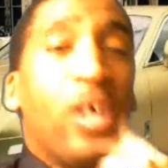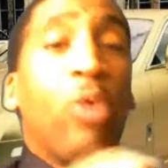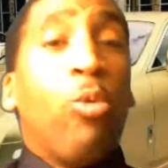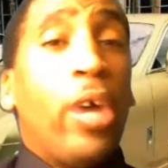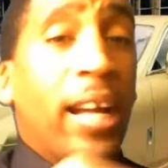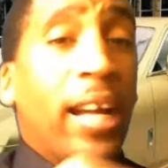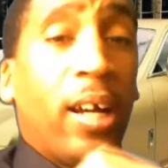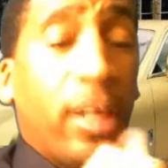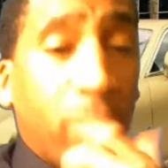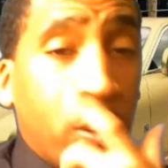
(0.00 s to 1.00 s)
What are they
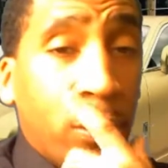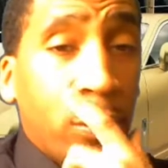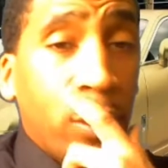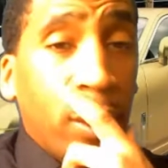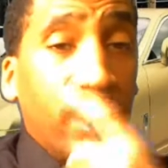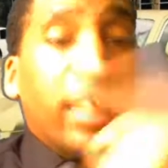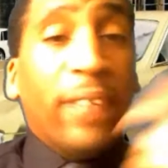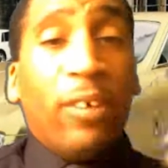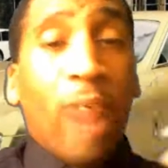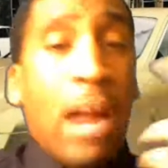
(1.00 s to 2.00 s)
going to do? Give it
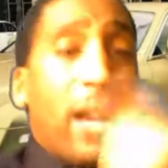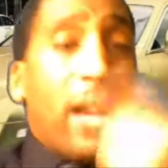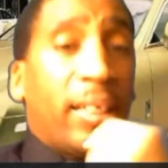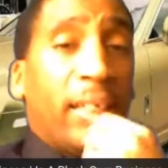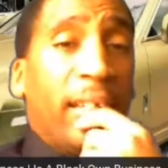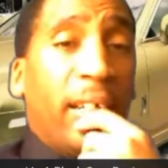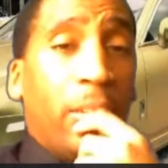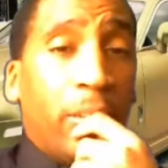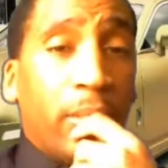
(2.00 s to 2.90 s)
right back to the enemy.